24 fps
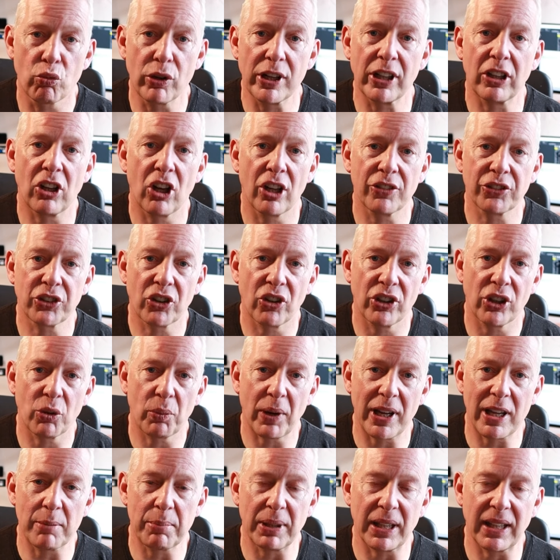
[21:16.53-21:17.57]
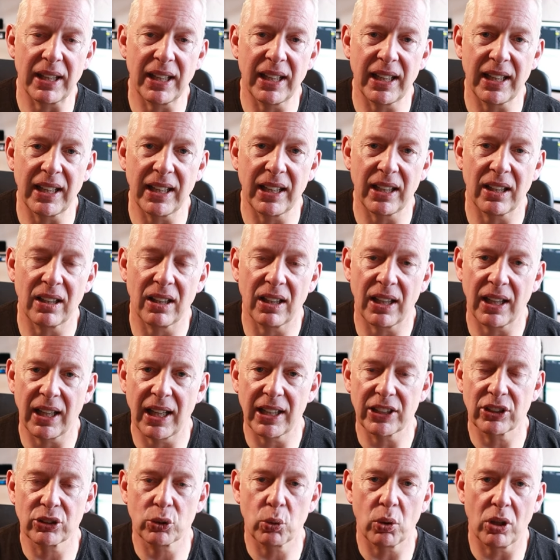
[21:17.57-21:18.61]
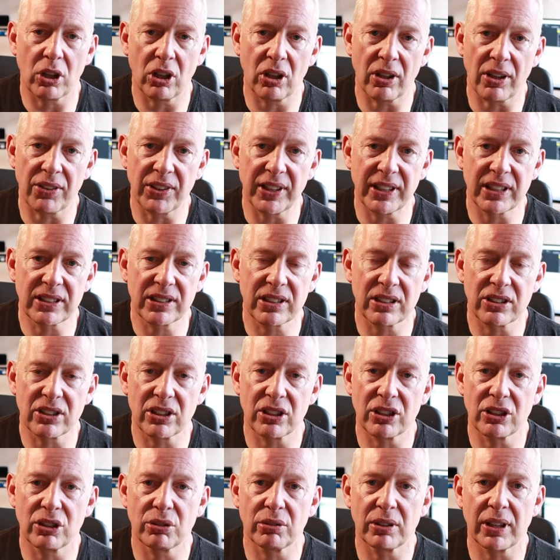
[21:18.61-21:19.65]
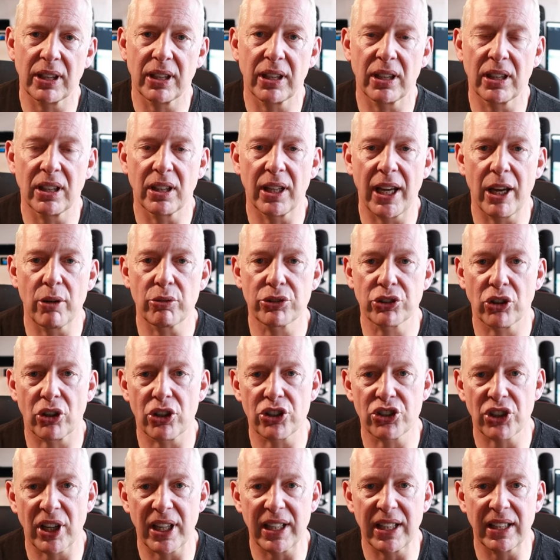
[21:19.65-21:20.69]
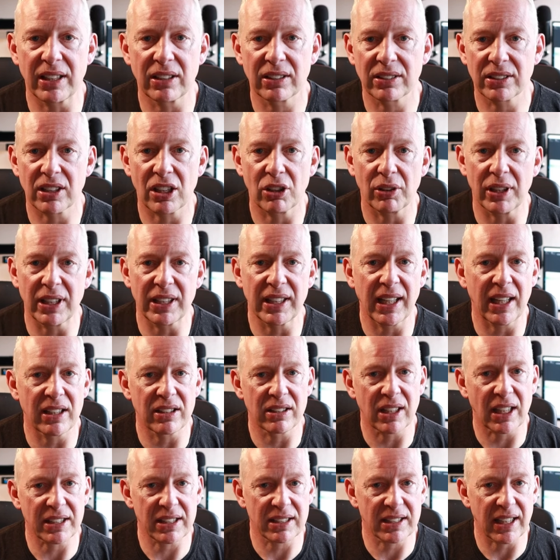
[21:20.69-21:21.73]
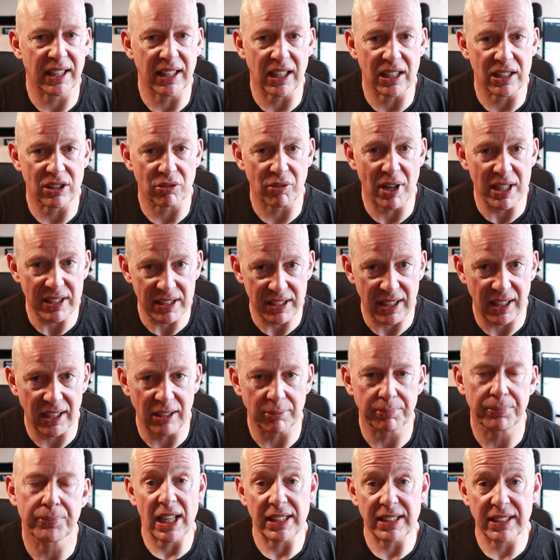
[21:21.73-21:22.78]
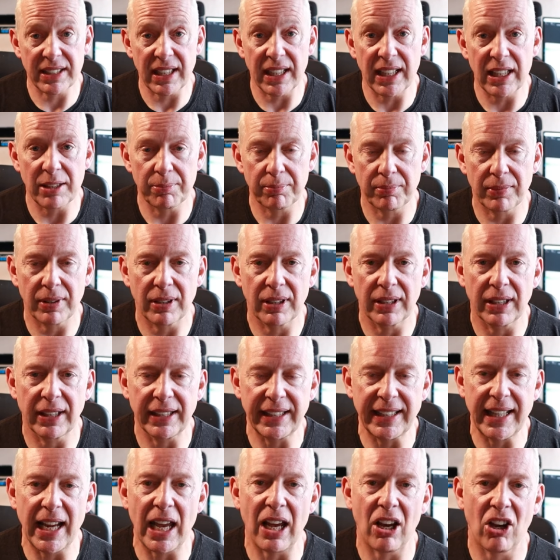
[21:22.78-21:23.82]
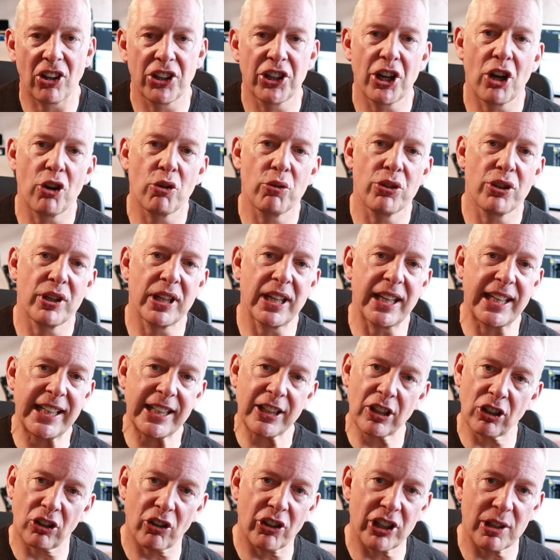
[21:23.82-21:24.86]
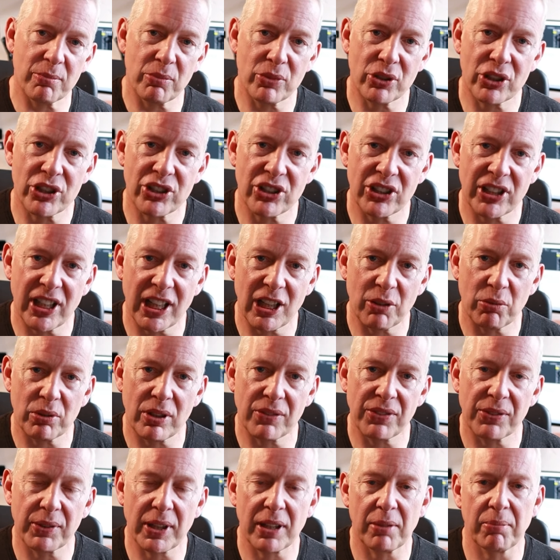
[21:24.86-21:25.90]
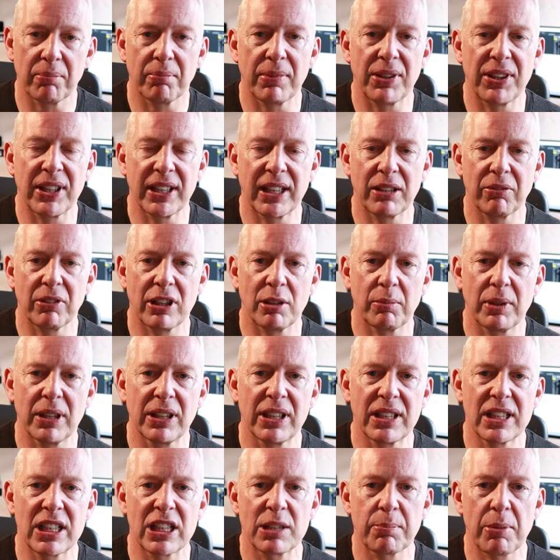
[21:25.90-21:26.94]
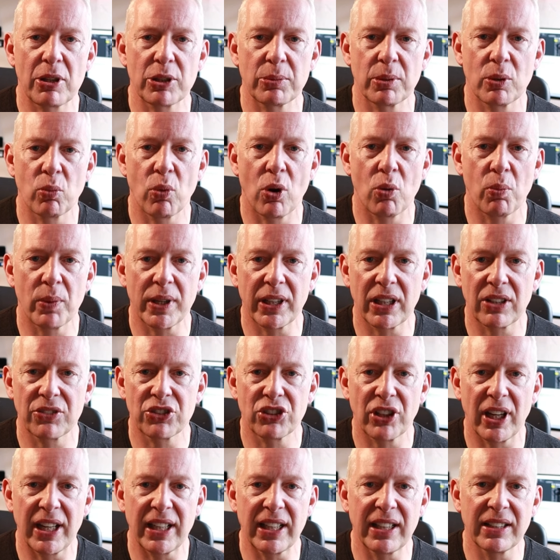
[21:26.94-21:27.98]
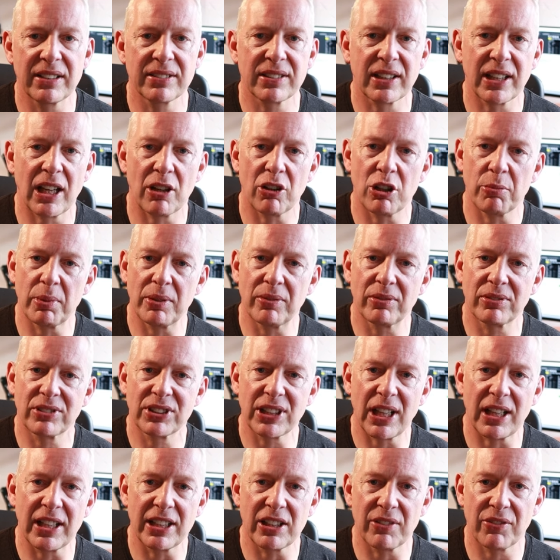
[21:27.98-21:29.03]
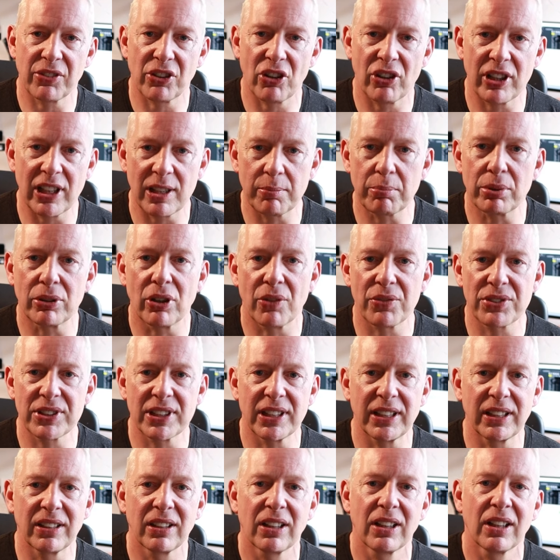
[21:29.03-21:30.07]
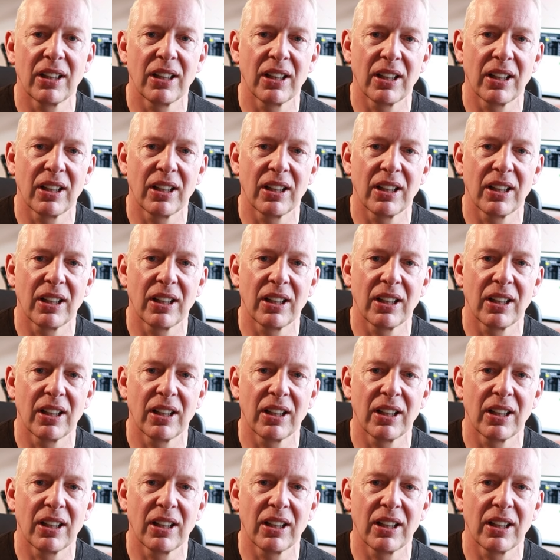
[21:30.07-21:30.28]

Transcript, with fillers: real life got the way a bit here, had quite a lot of things to do uh, outside of training, so in the end I had to take it as a rest day. Saturday, yeah, I know the eagle-eyed amongst you now will have, be thinking, wait a minute, this is supposed to be one week of training, so that would have been Saturday to Friday, but obviously